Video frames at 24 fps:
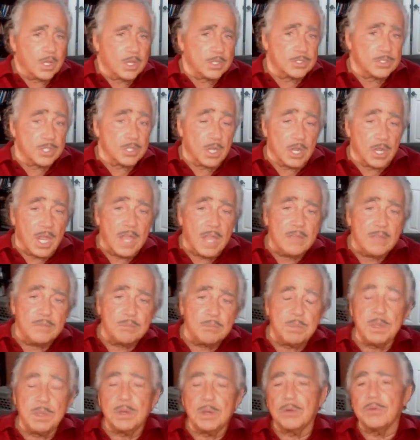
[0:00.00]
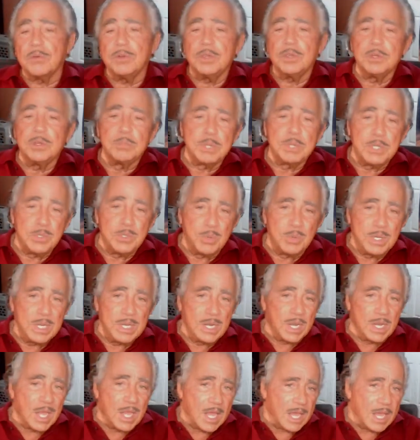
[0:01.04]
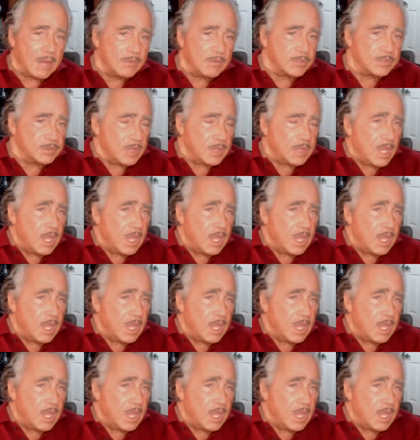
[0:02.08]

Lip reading: is the life period between lives?